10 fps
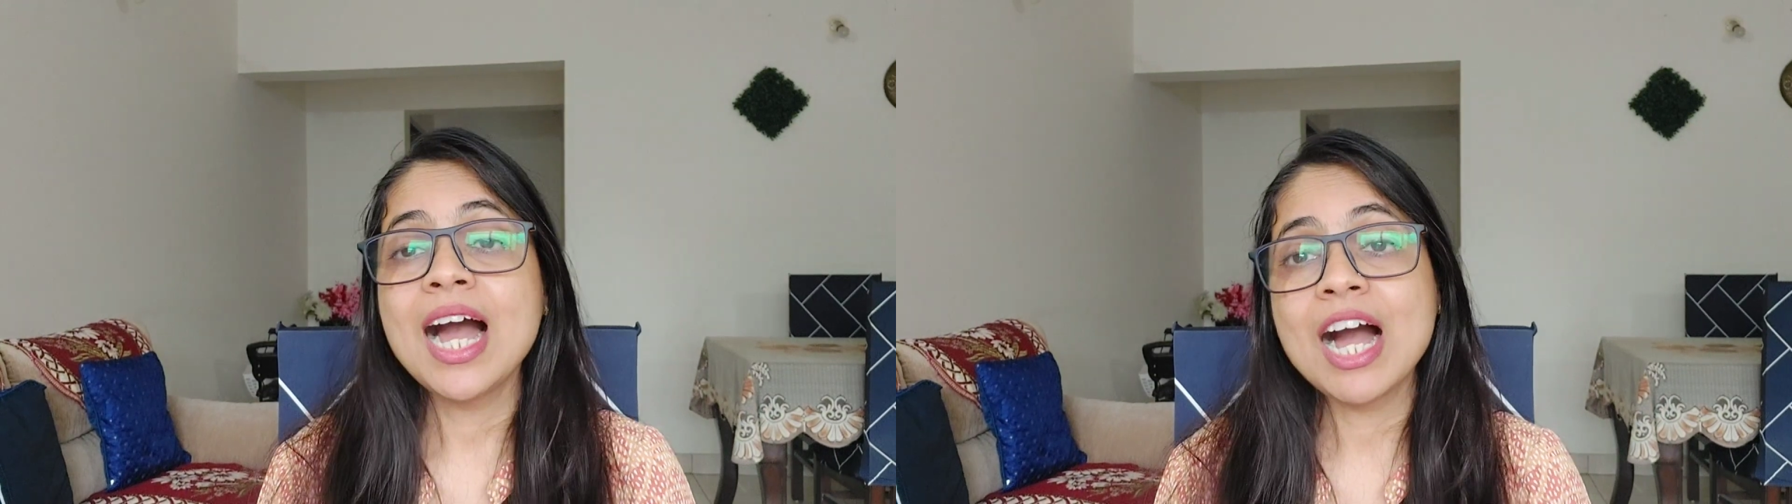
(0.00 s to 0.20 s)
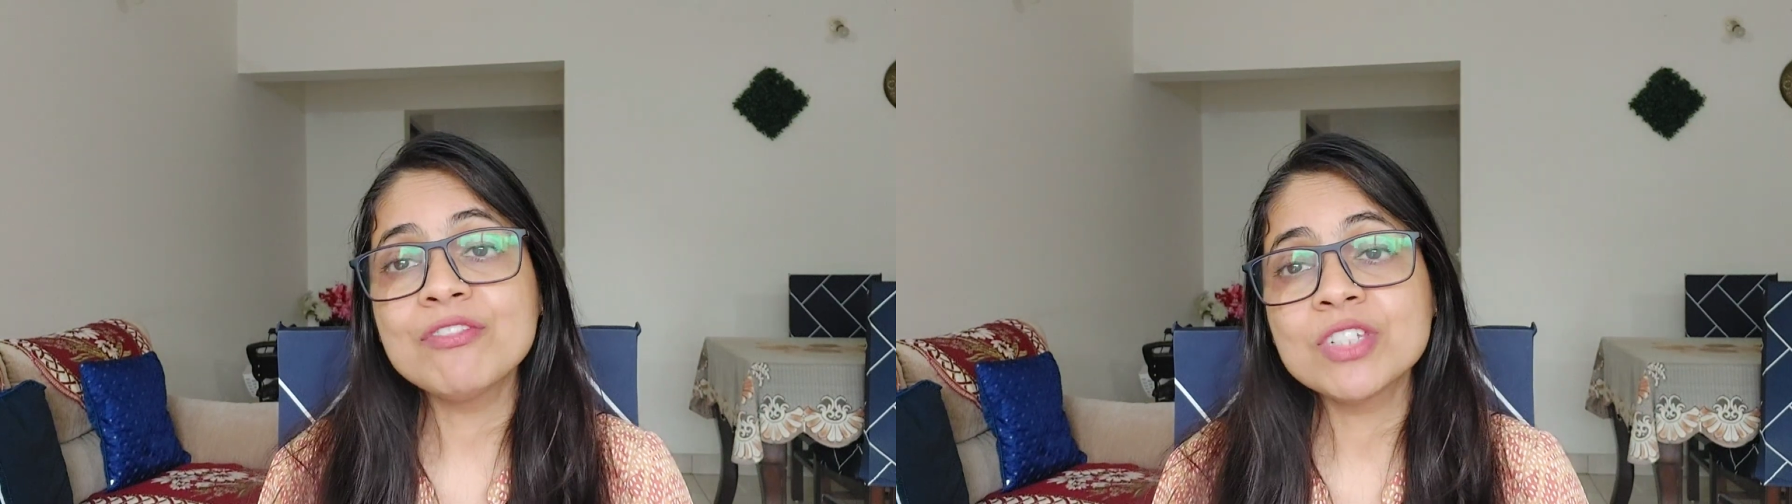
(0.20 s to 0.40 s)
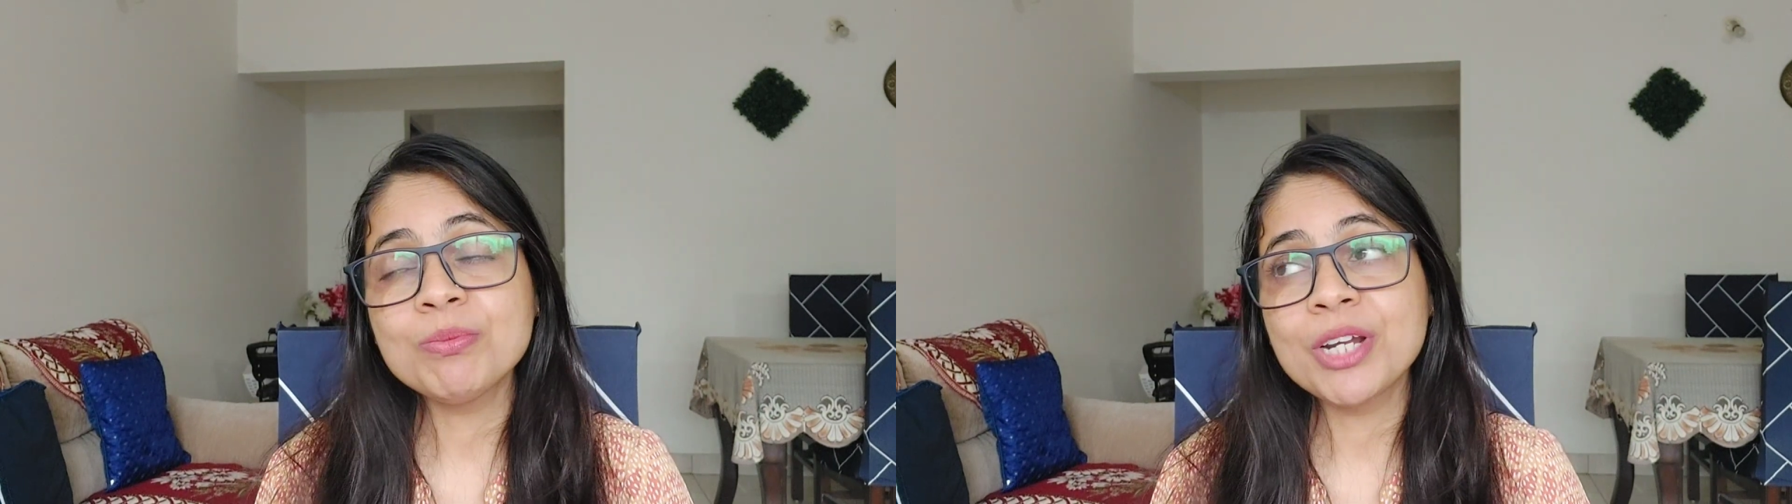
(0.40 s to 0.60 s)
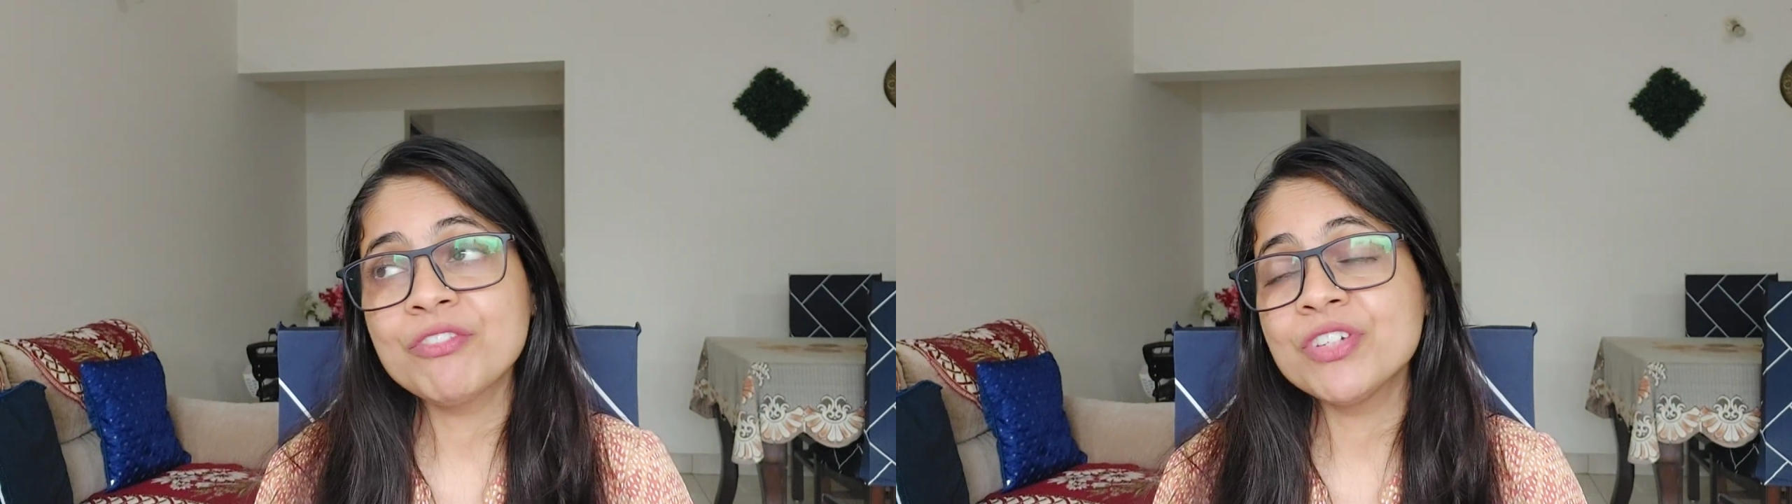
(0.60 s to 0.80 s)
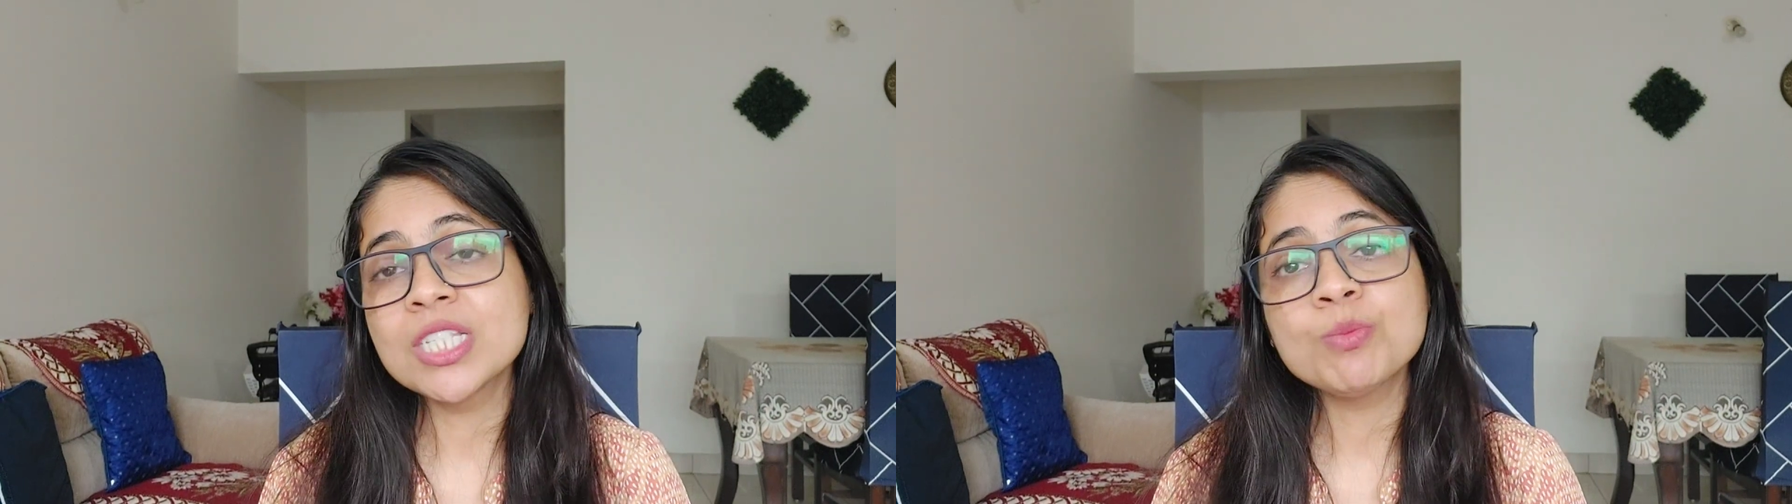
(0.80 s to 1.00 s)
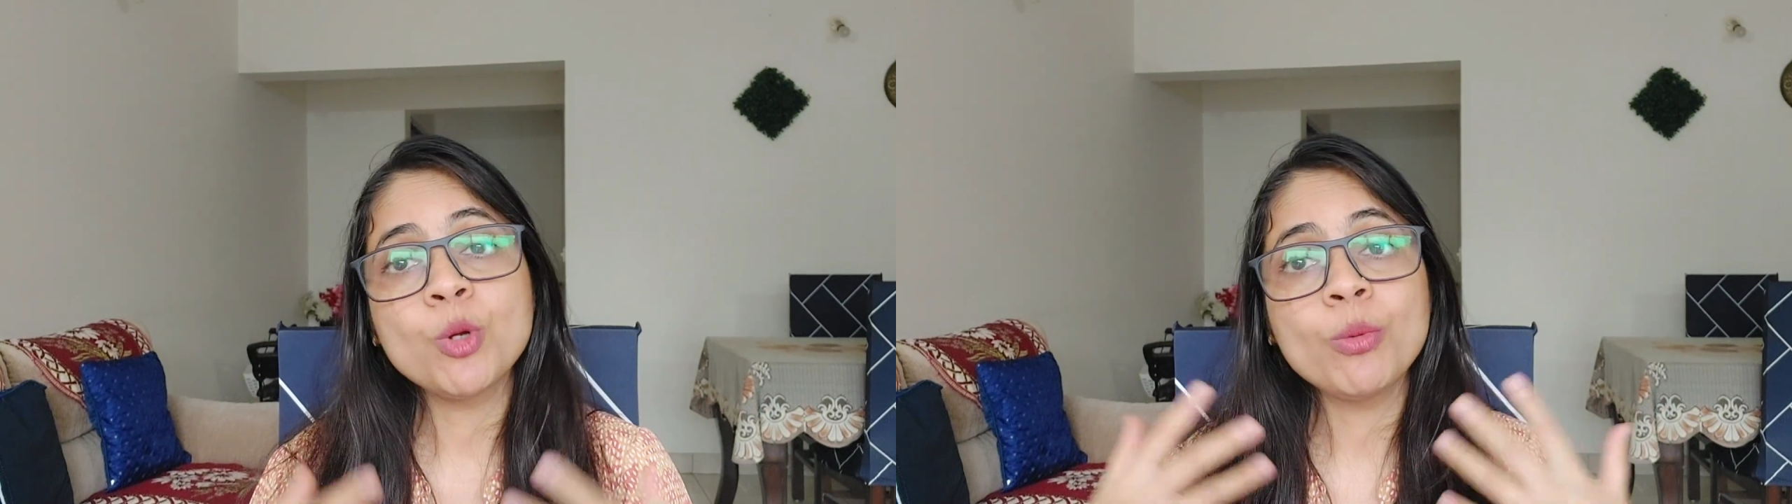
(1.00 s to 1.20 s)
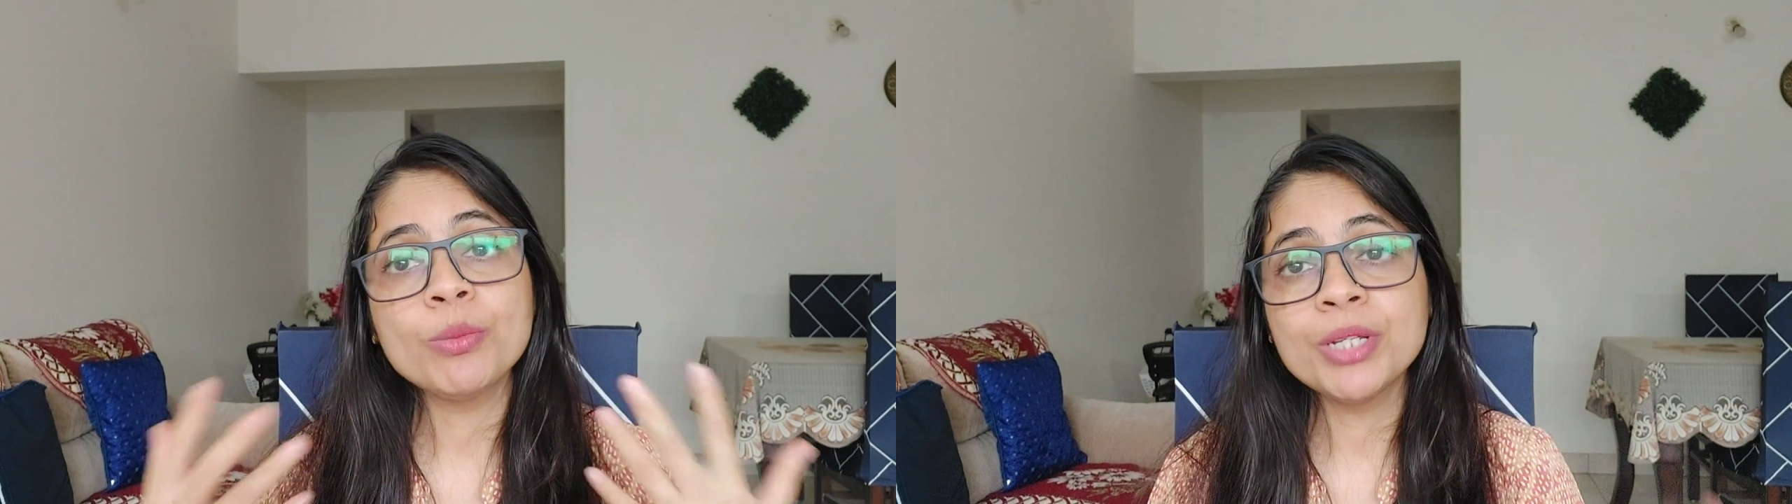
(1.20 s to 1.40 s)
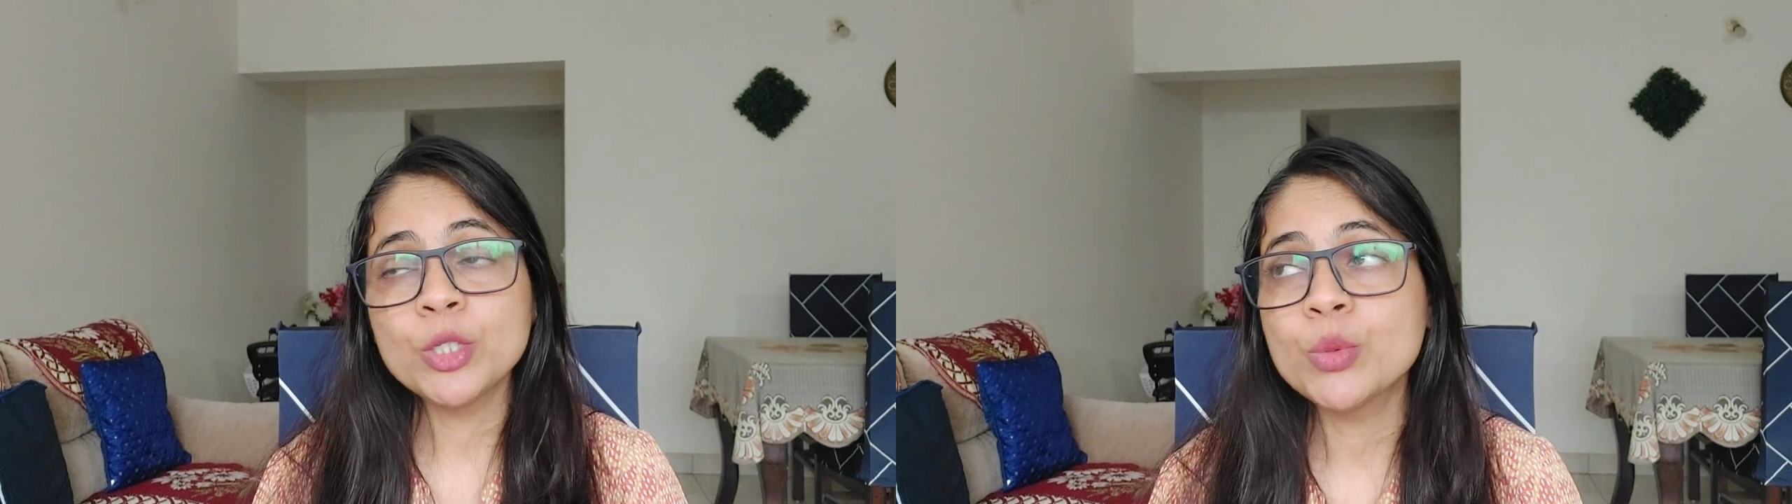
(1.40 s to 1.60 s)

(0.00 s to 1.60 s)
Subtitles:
After breakfast, probably